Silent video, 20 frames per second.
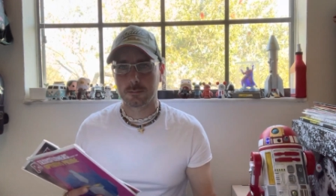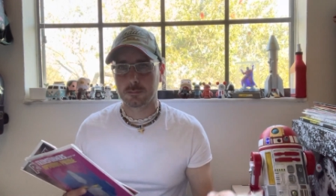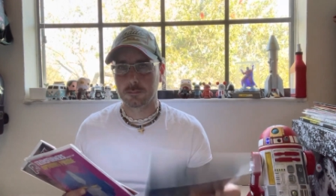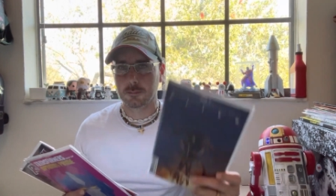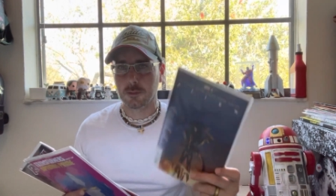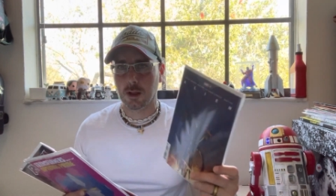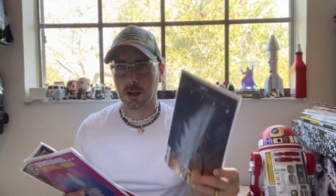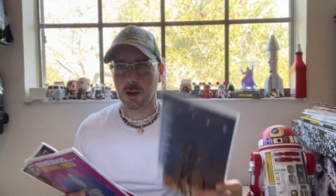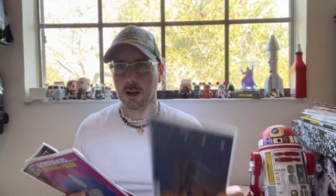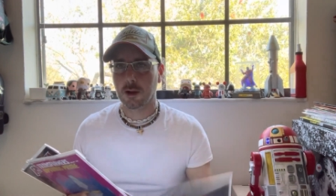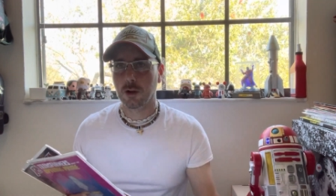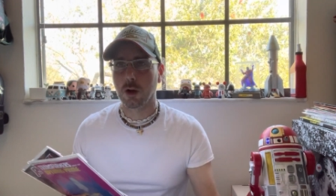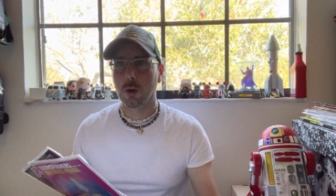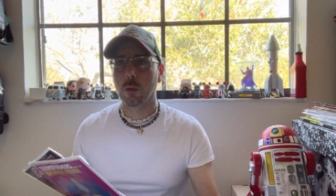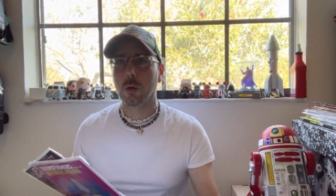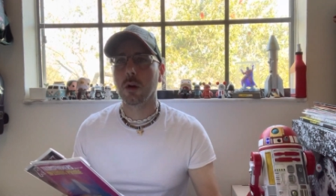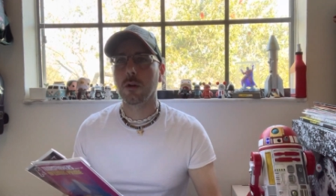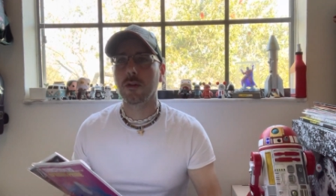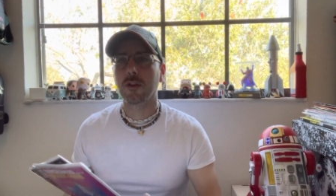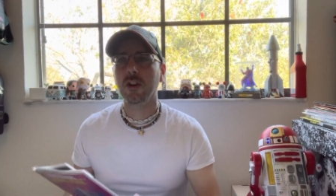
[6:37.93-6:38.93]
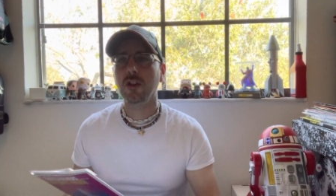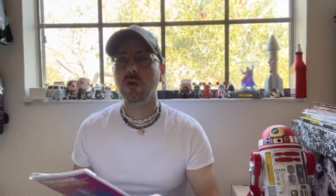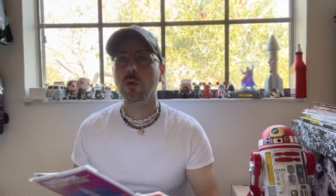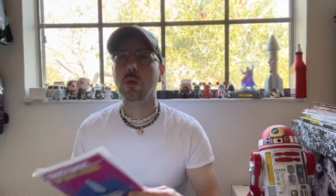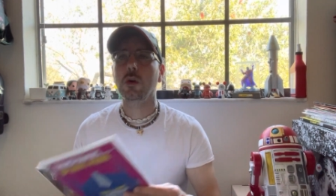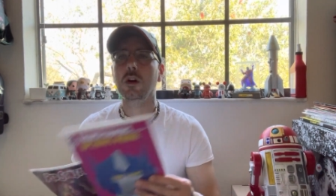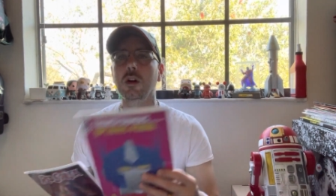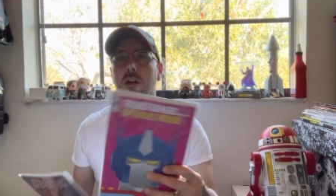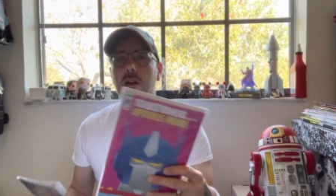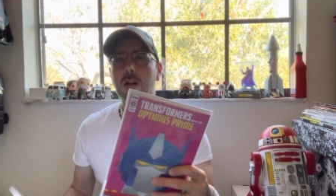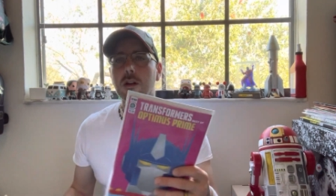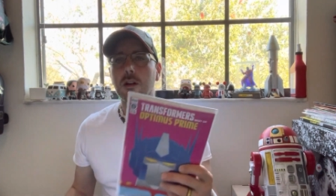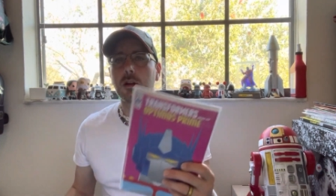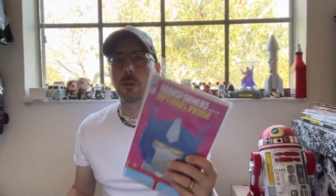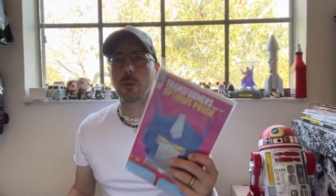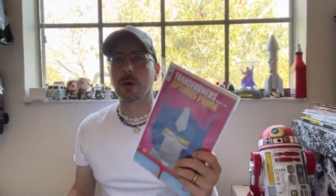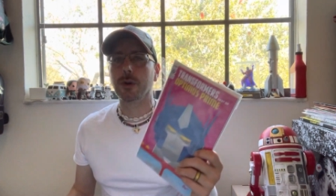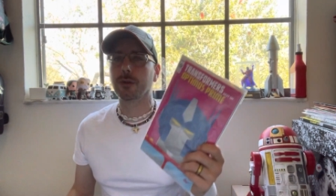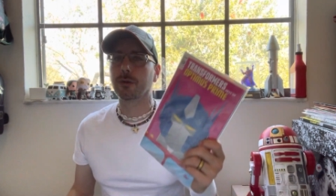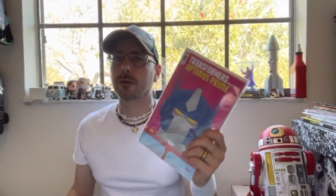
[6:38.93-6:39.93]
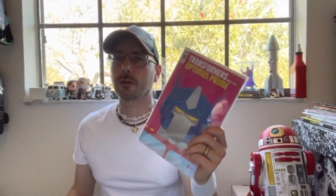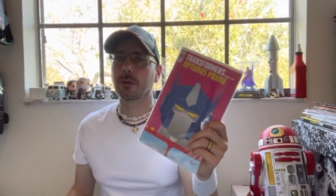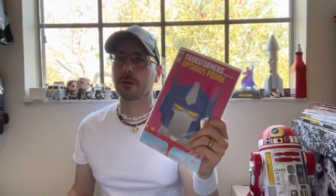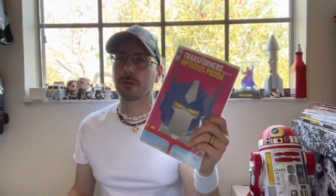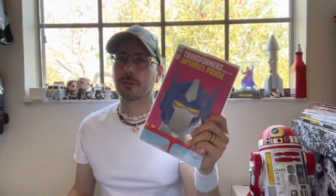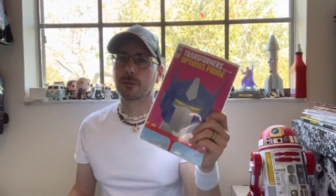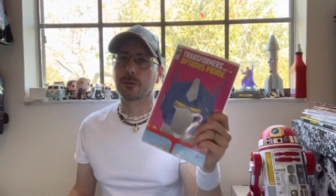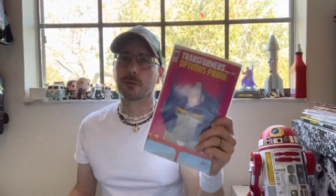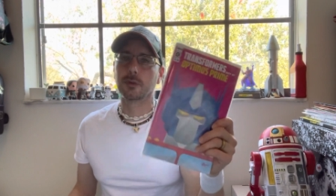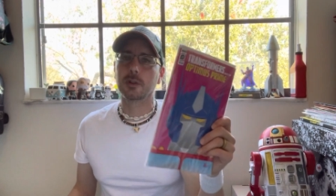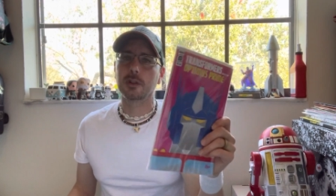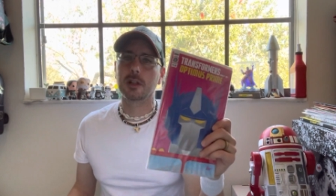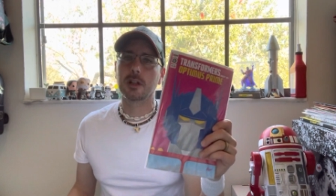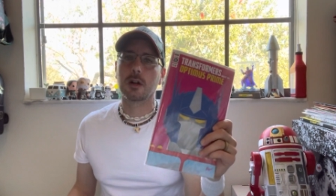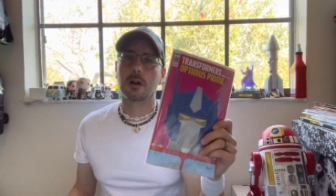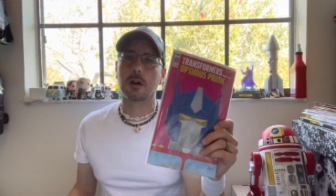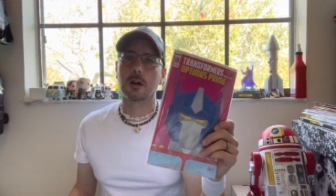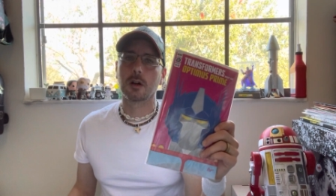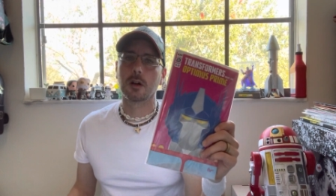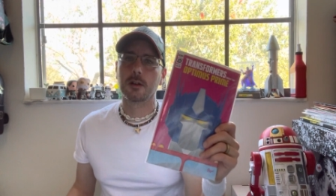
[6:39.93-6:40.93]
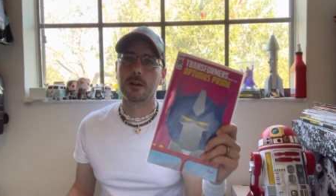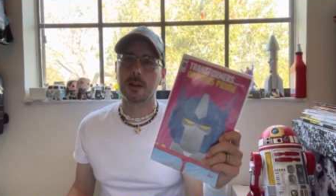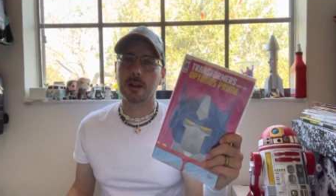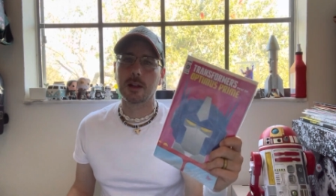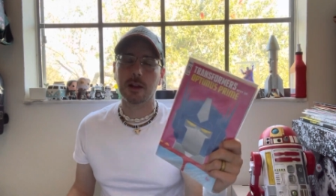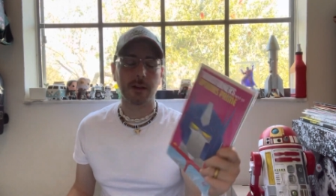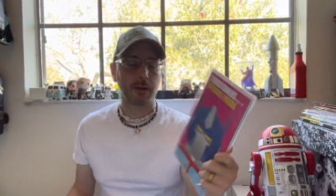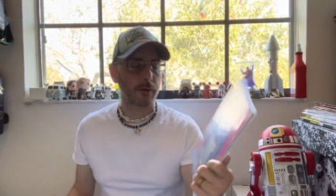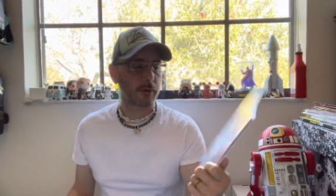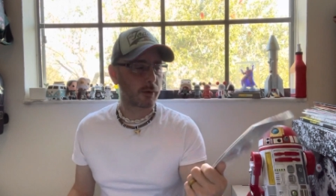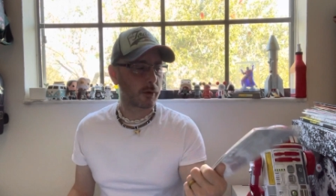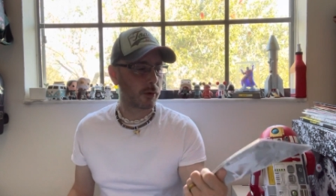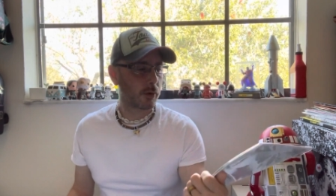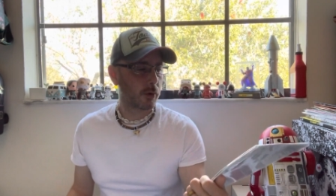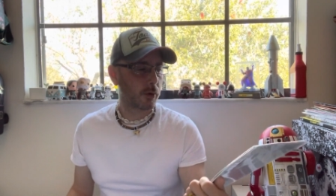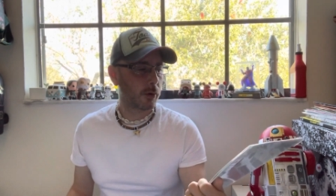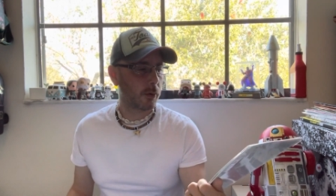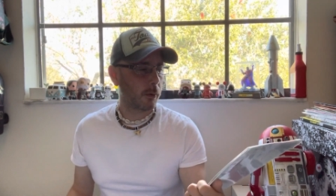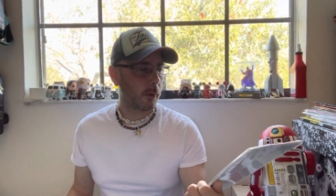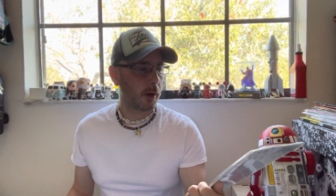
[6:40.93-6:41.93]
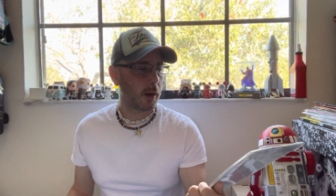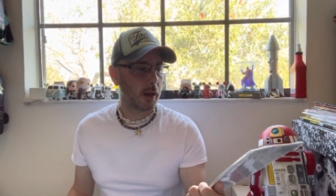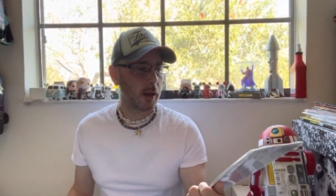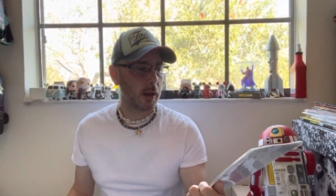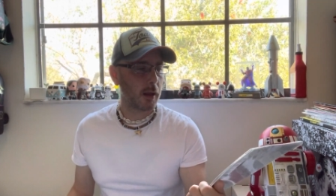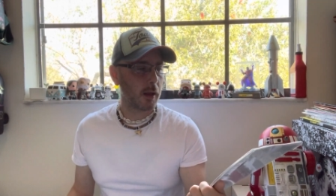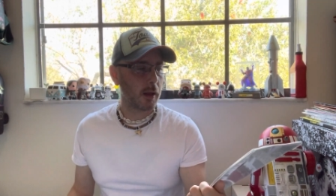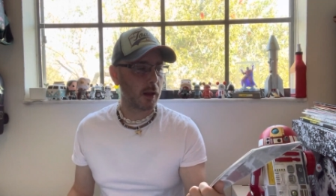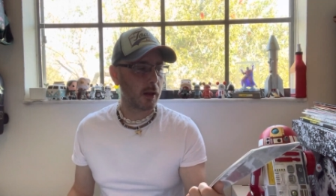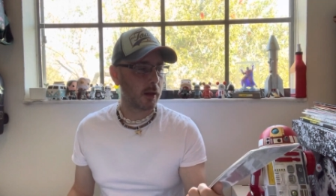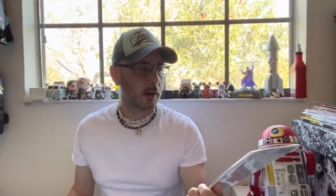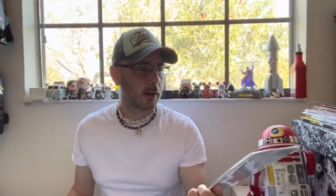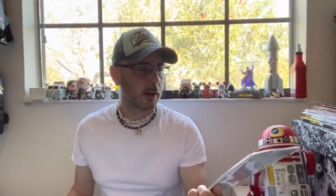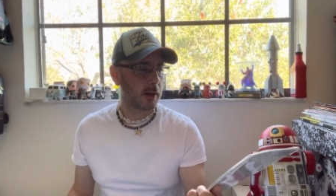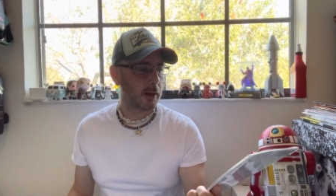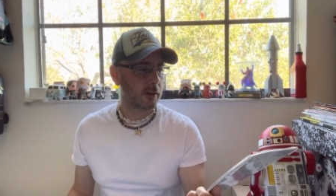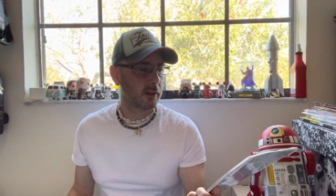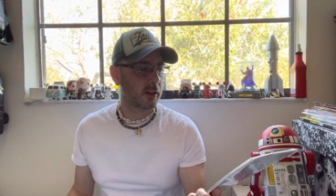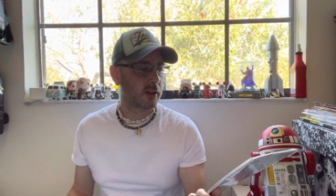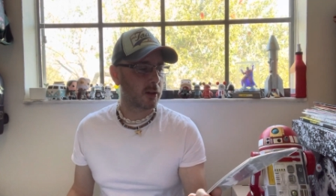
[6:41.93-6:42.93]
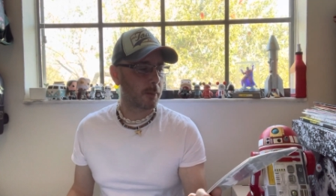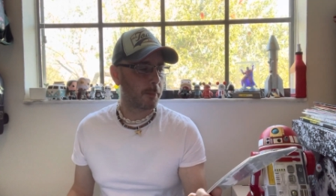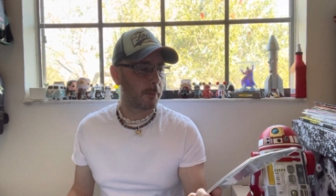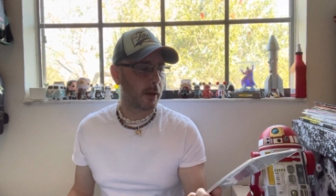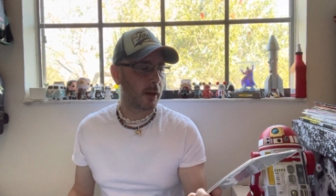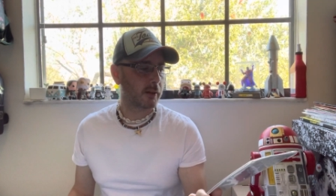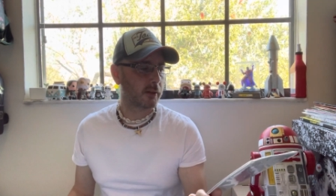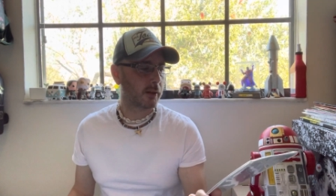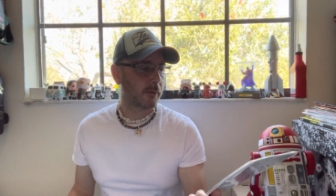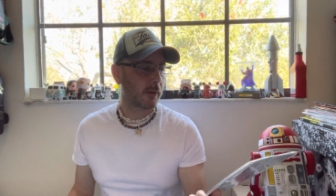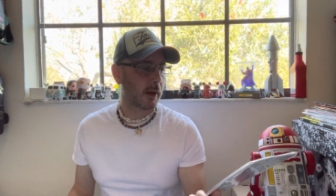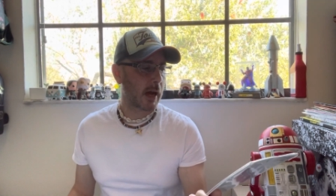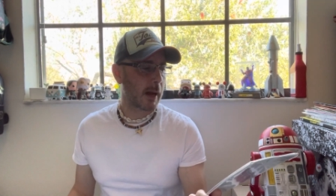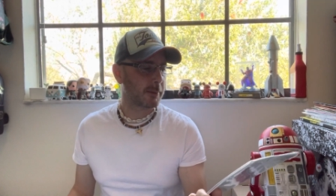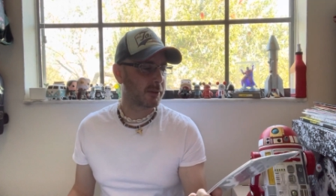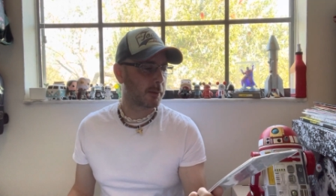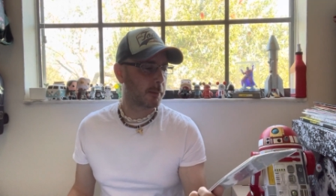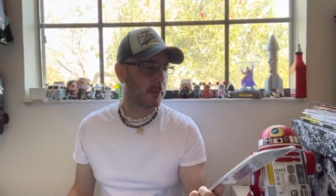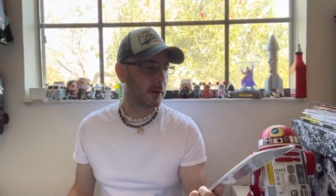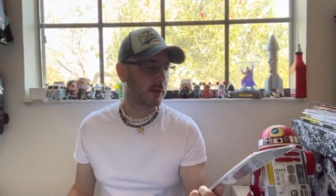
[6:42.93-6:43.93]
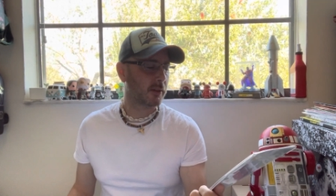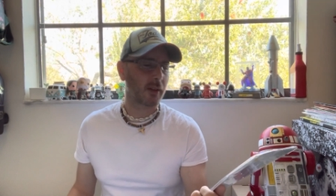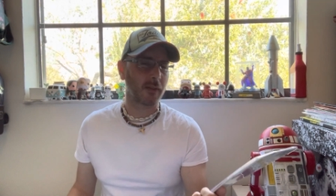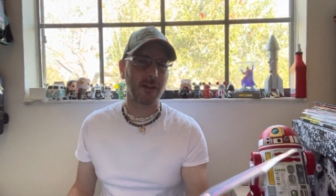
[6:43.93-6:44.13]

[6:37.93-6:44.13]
Yeah, I know. Well, this one was really hard to get through, and it's like the best of Optimus.